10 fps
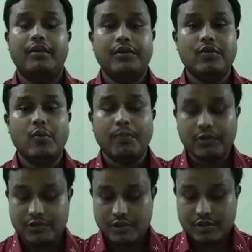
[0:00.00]
new
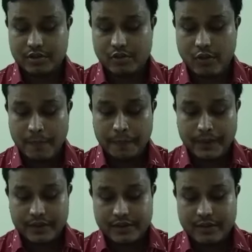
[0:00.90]
persons. So
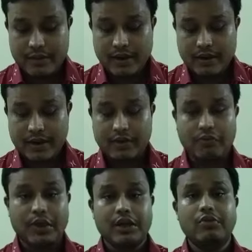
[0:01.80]
similarly,
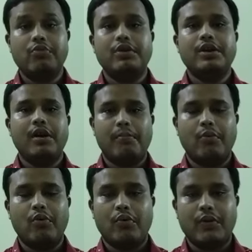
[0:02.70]
when you read a
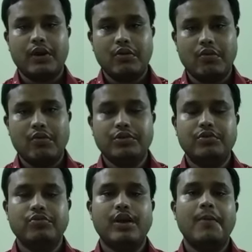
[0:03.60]
book, when you go
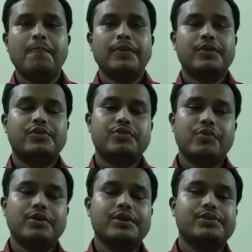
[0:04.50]
through the
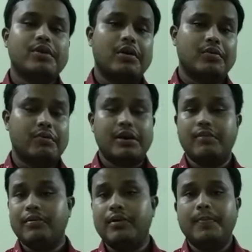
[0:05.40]
stories or
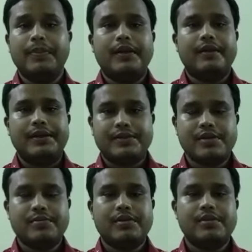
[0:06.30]
whatever
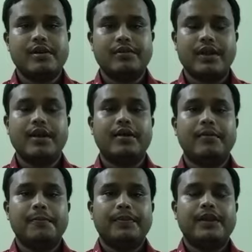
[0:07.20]
descriptions are
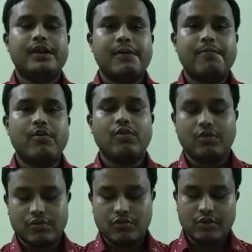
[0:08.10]
there in a
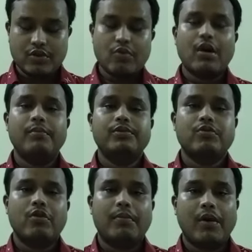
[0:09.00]
book, so you come to
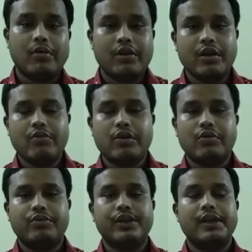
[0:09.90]
know about
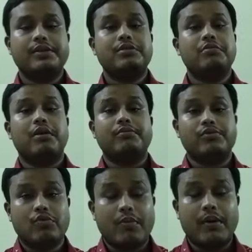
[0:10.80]
new things, you come to
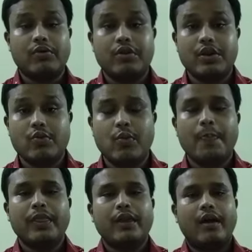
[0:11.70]
know about new
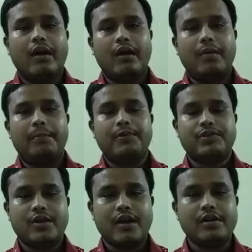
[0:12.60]

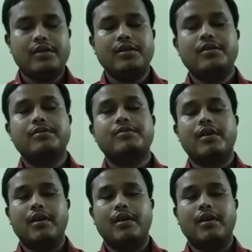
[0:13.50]
personalities,